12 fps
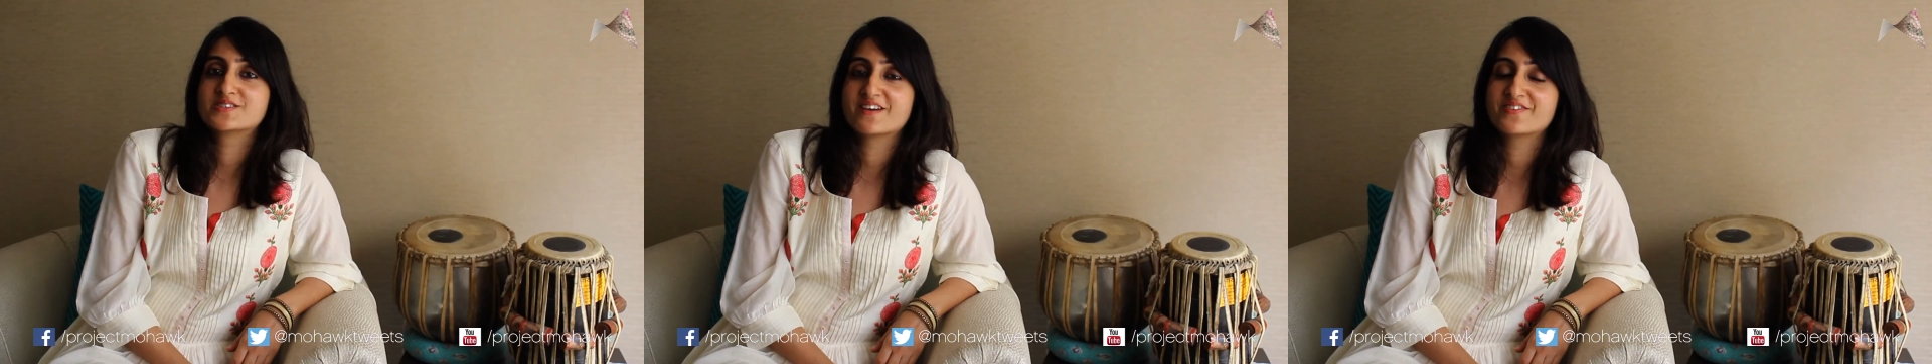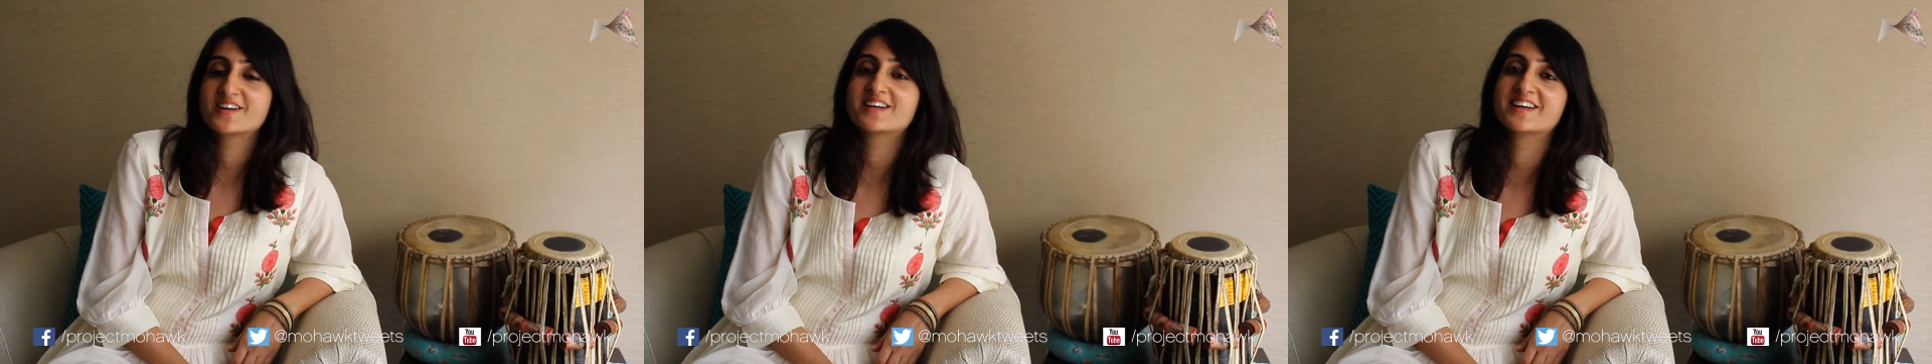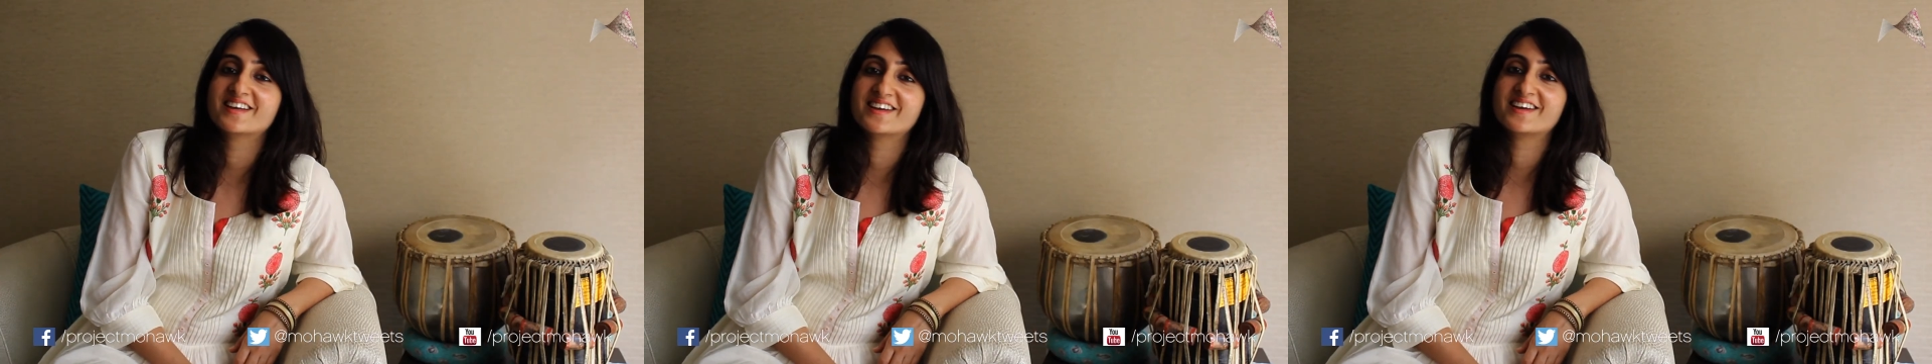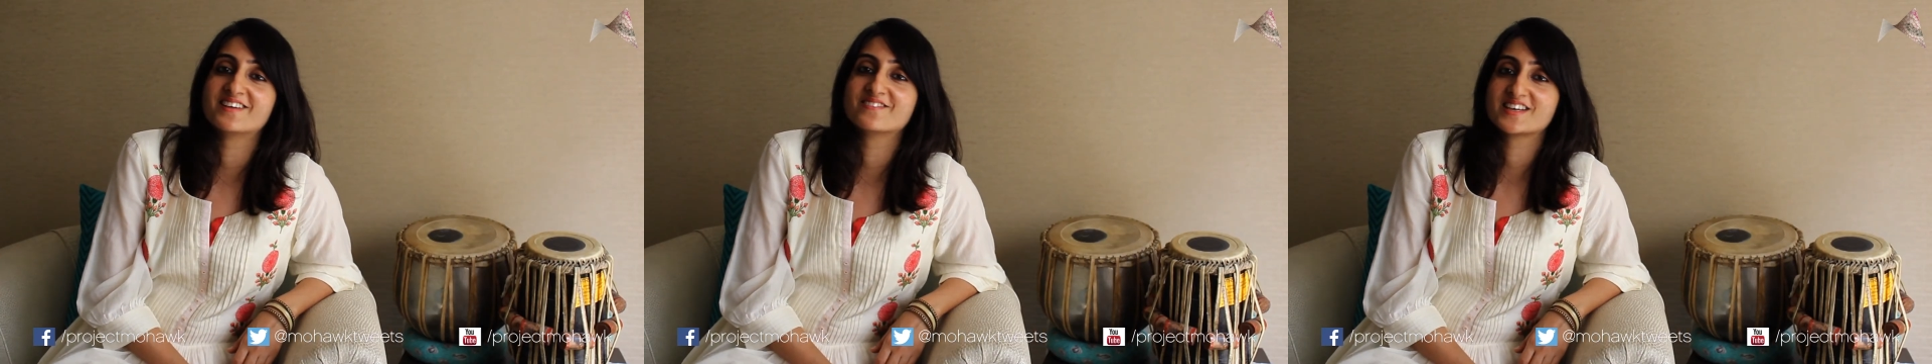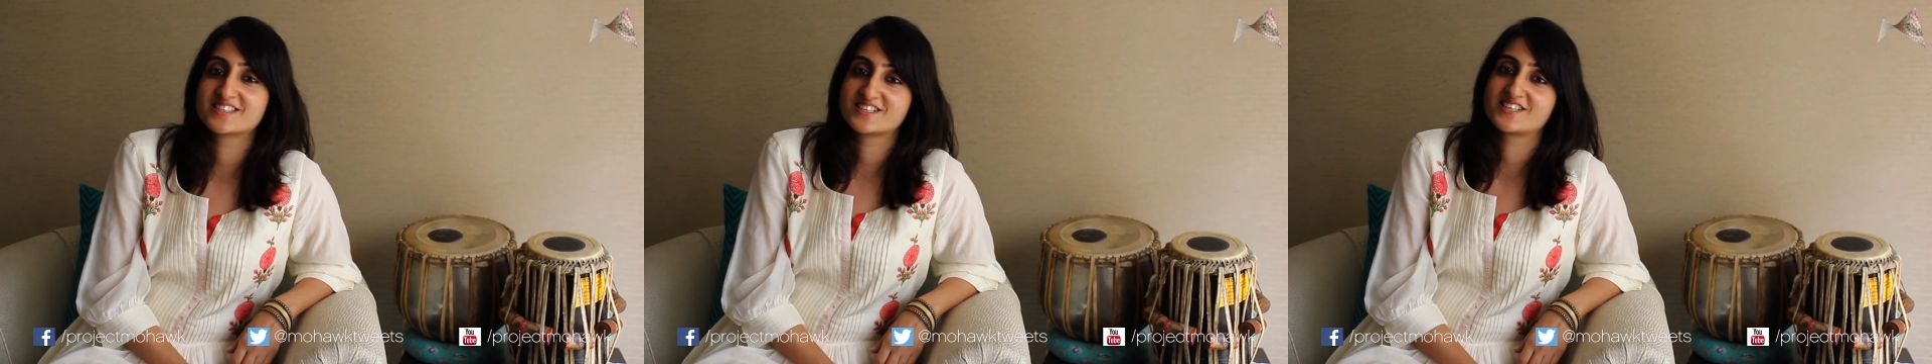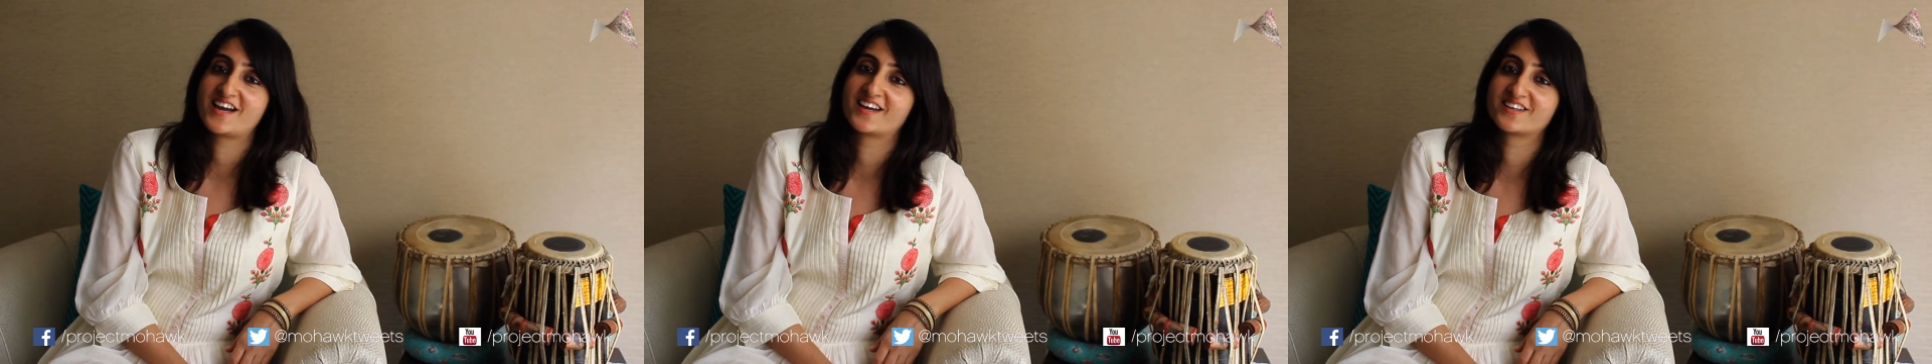So definitely invest
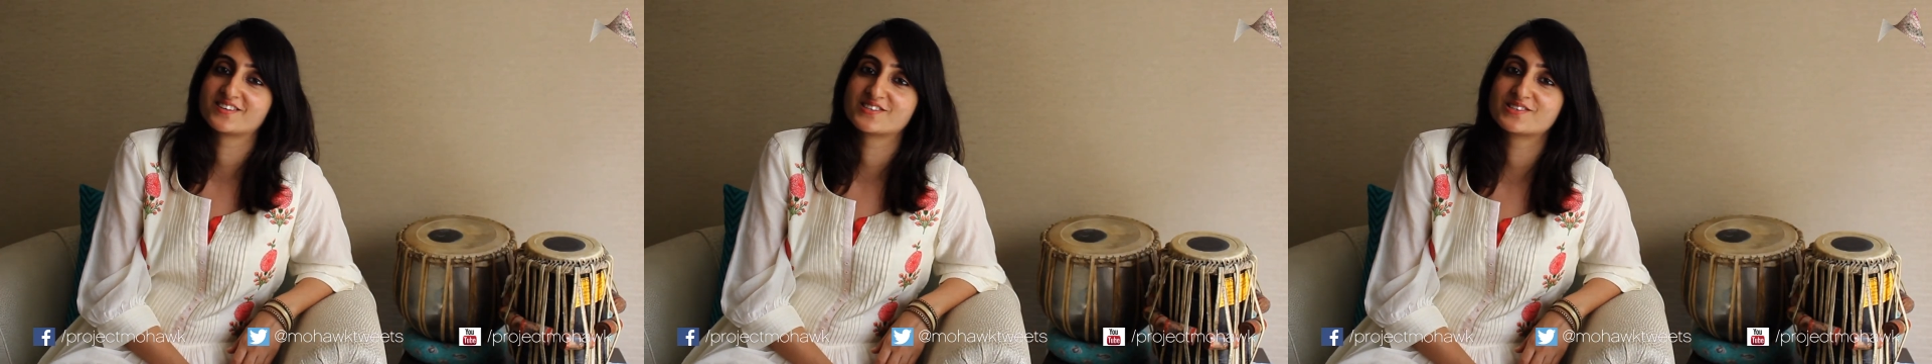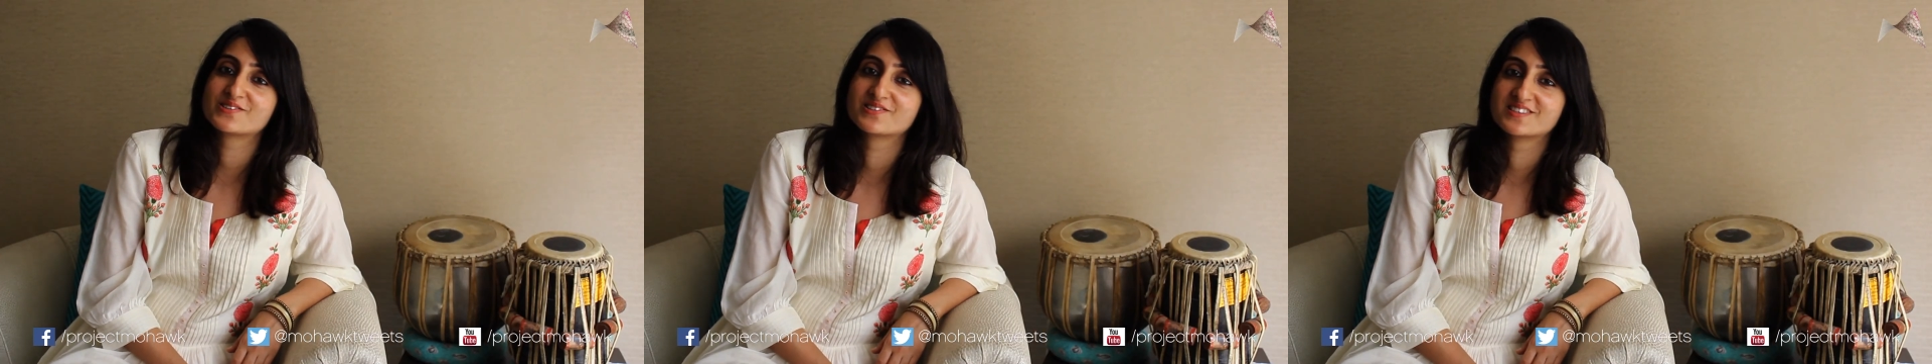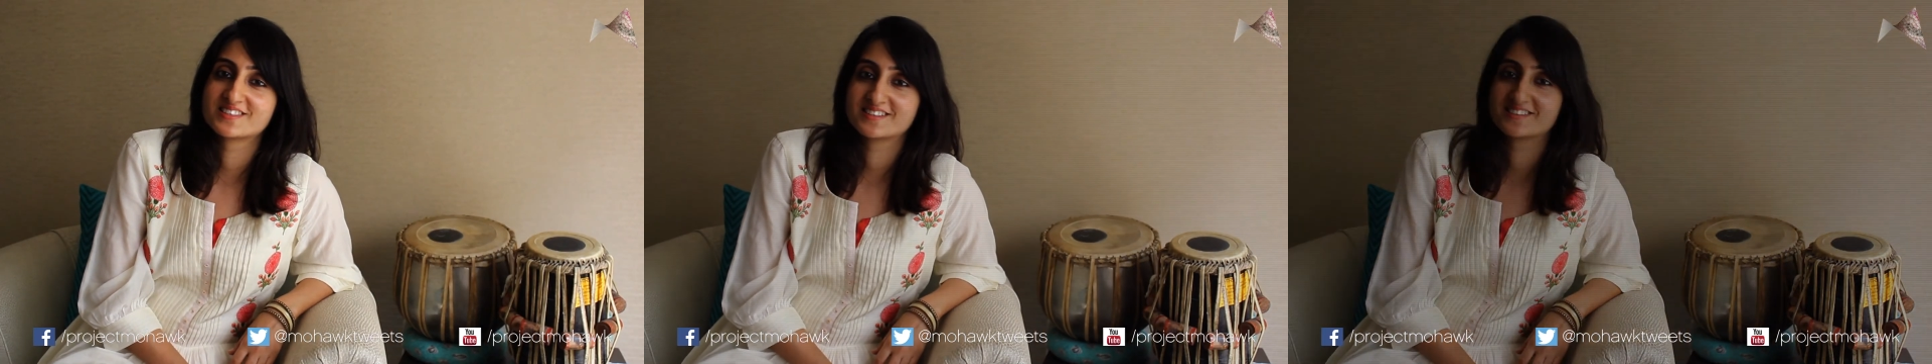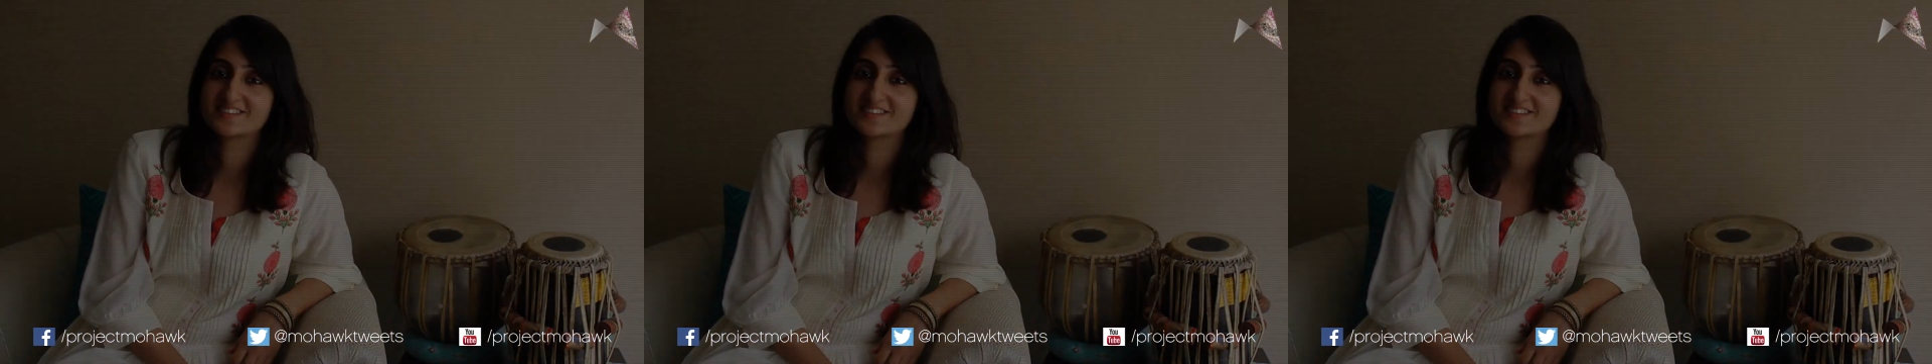in jacket and stoles.